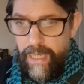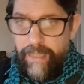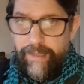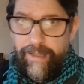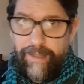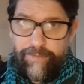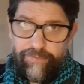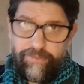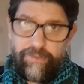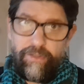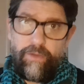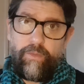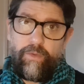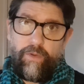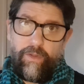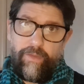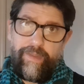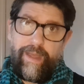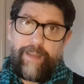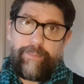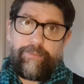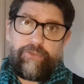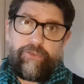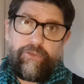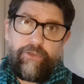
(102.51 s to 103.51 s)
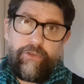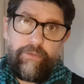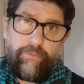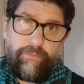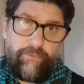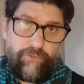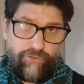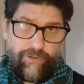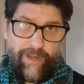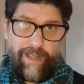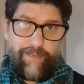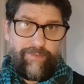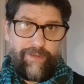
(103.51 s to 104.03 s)
They've still got Neptune
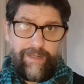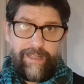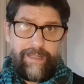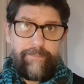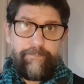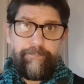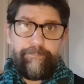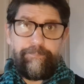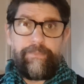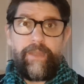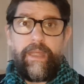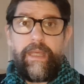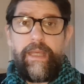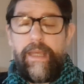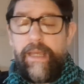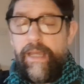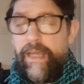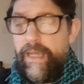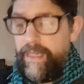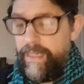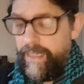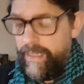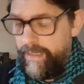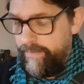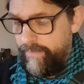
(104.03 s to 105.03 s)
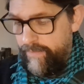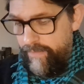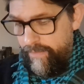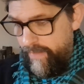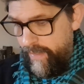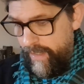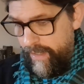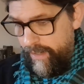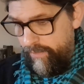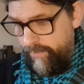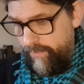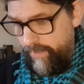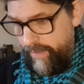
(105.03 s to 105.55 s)
traveling in
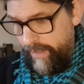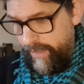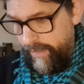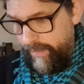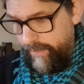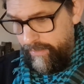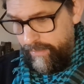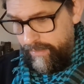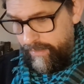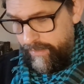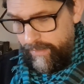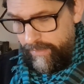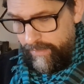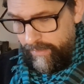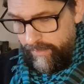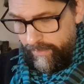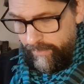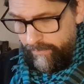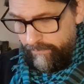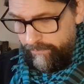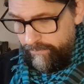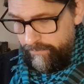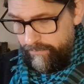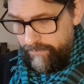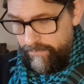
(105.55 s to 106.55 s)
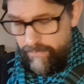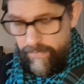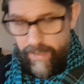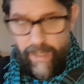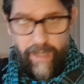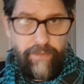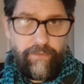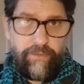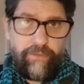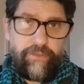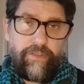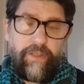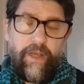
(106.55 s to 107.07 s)
their
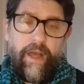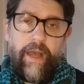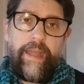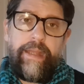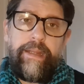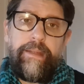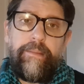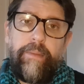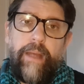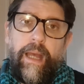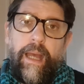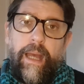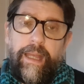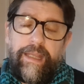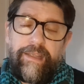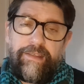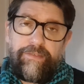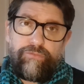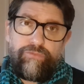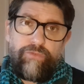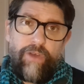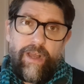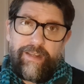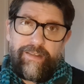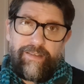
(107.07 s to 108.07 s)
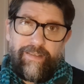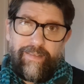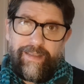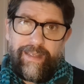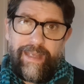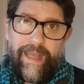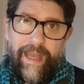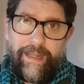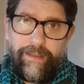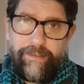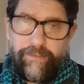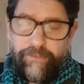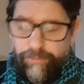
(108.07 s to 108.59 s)
own sign. It's right at
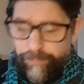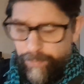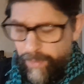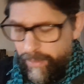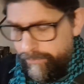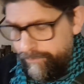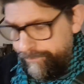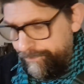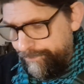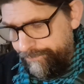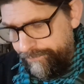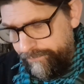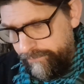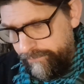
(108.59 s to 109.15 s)
the end, but